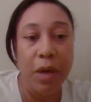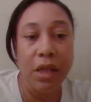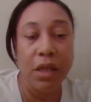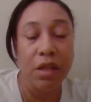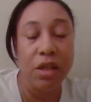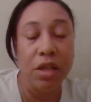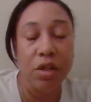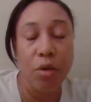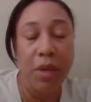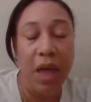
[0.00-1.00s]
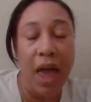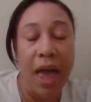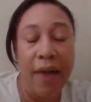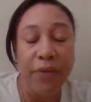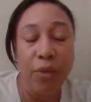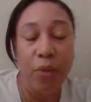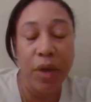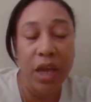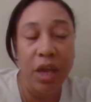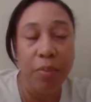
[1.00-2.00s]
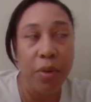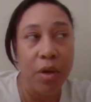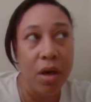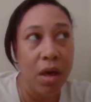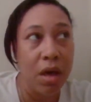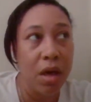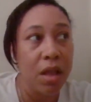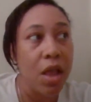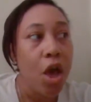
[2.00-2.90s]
and then she told me I have to wait because